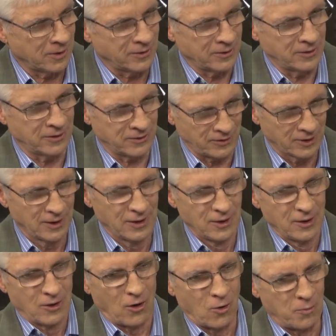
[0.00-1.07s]
whether it's
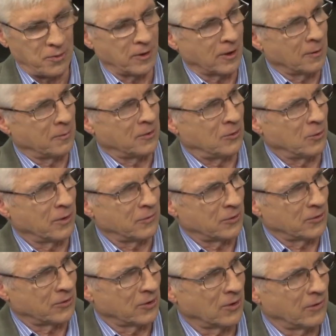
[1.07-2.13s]
opening up a door
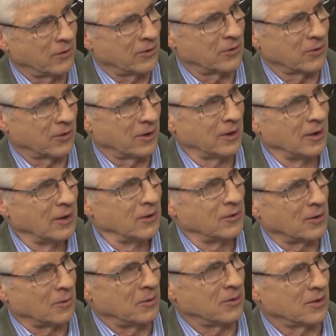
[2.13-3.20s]
for service or
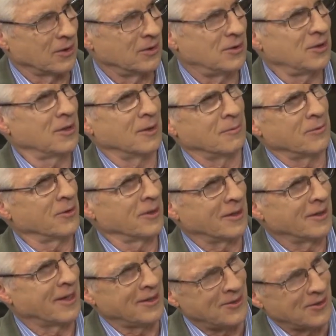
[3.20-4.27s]
somebody saying, gee, I'm really
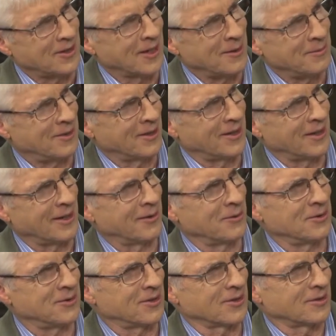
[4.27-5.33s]
glad you came today. I
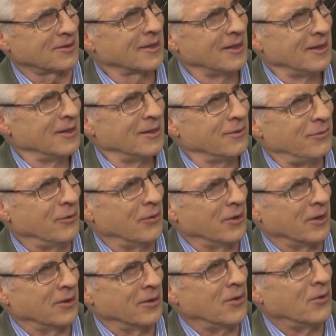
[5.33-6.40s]
was just
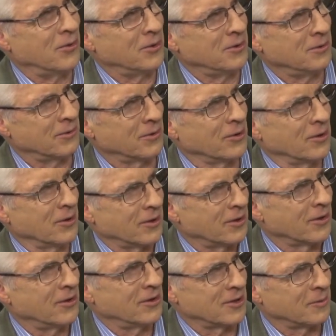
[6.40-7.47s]
feeling alone and you really
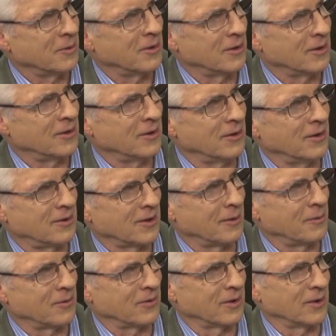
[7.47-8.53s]
encouraged me, or, you know, that
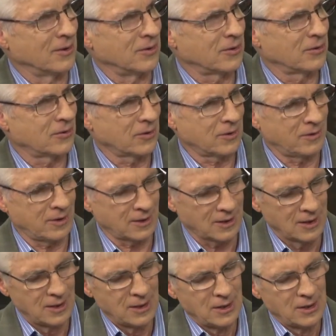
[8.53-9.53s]
type of thing. It just sort of like,